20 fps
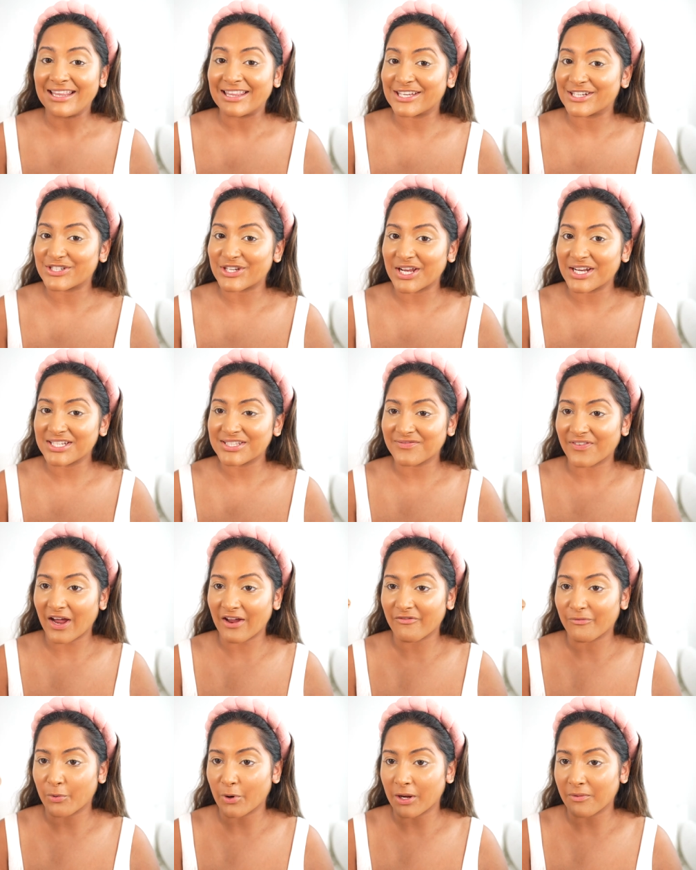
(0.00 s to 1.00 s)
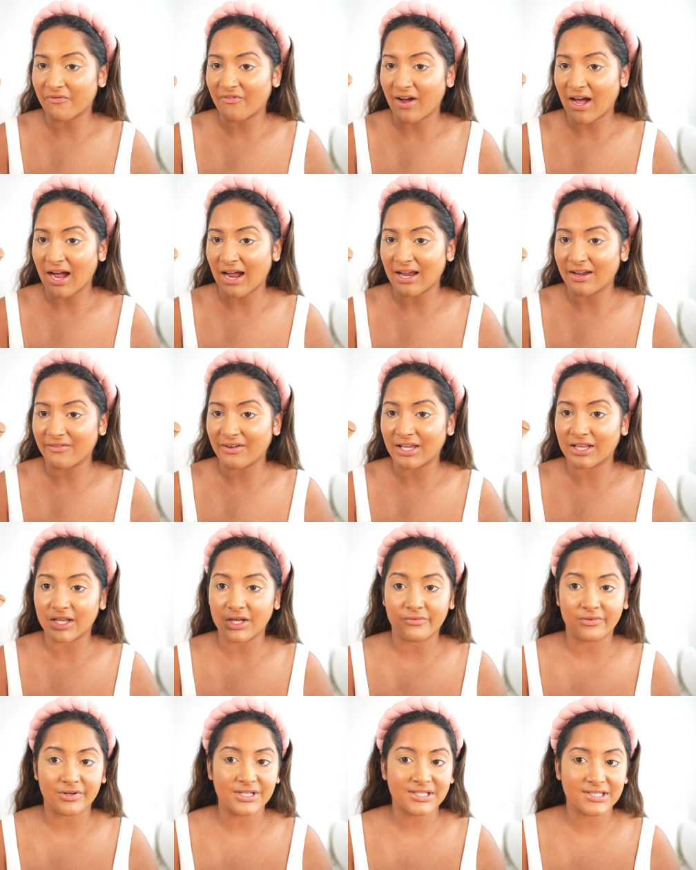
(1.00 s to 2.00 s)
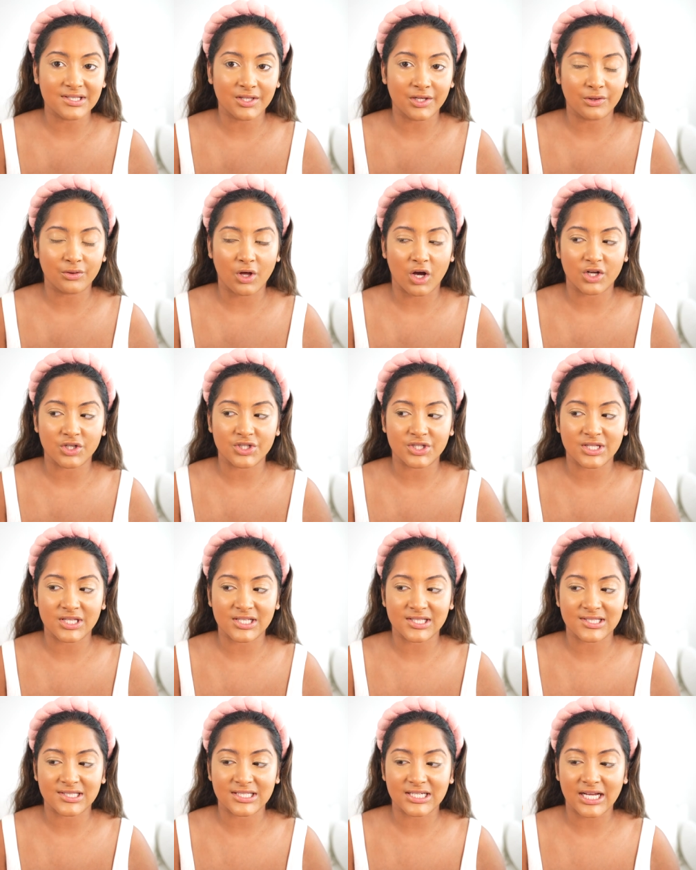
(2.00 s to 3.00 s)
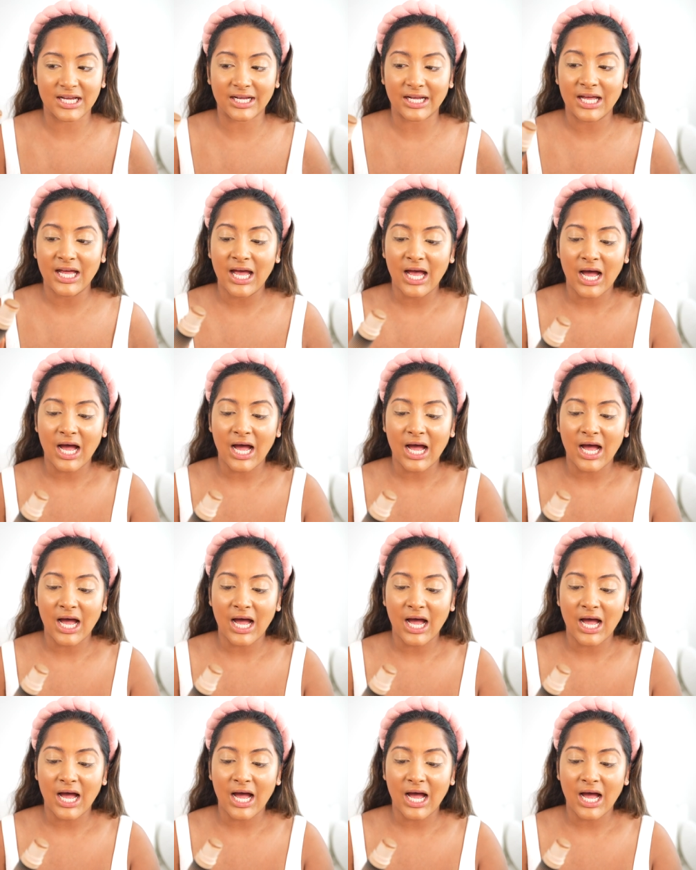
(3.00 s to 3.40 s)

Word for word: This shade is five point five, and they recently launched this stick.